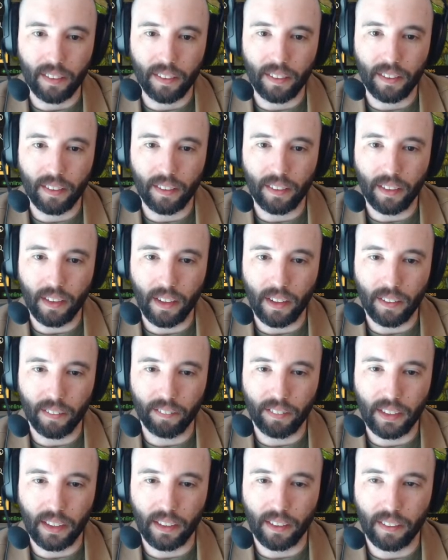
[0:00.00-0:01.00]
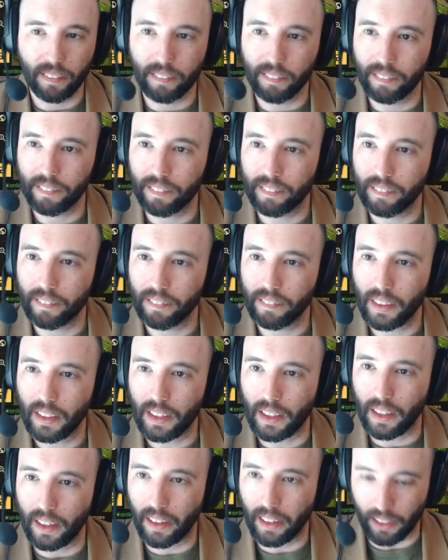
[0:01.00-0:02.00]
A little bit,
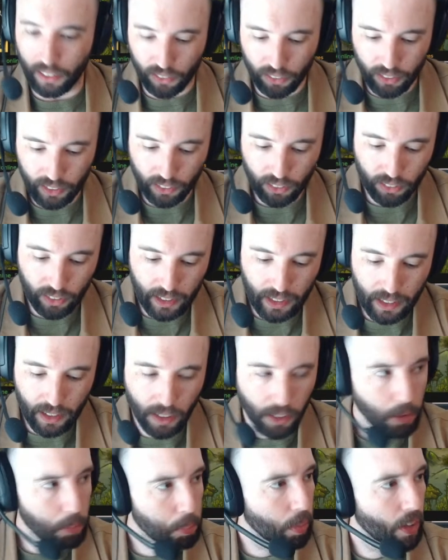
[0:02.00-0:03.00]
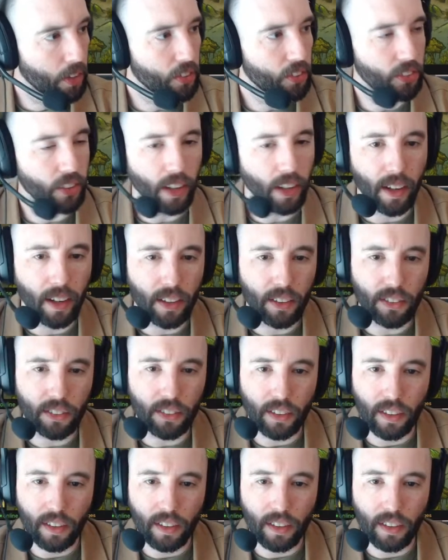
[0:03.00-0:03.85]
like a 16 on the brush size.